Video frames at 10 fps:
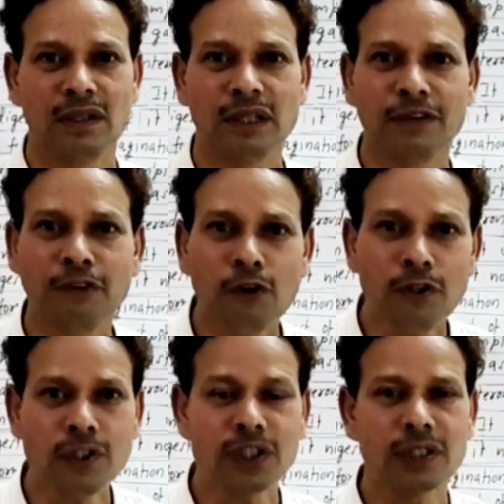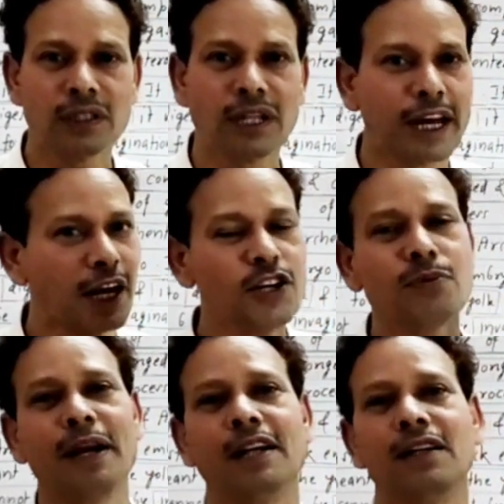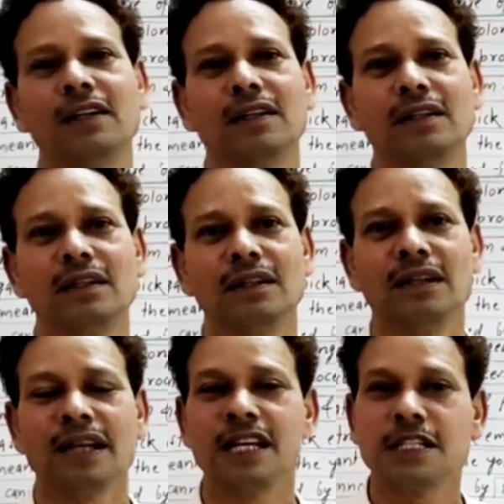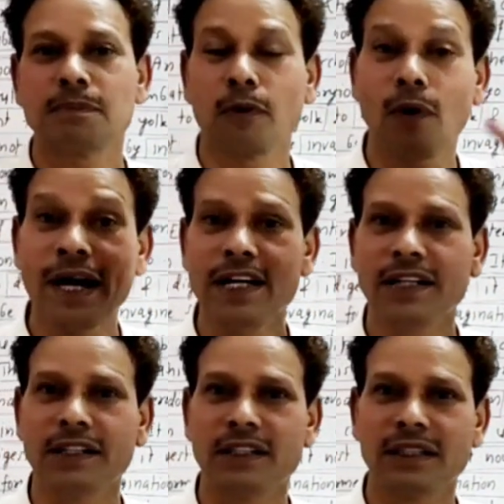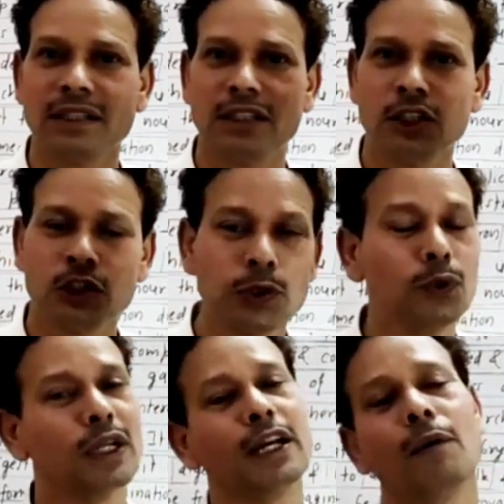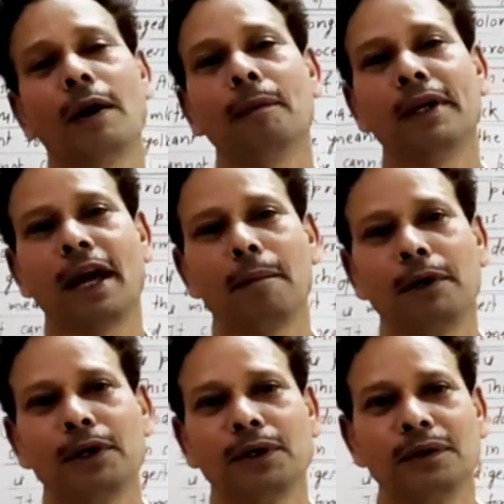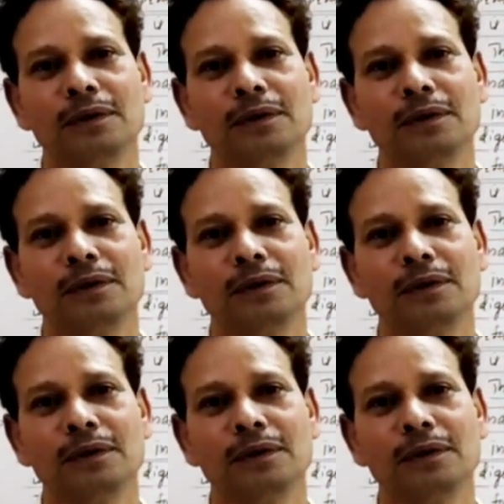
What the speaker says: the food, the nourishment is provided to the developing embryo.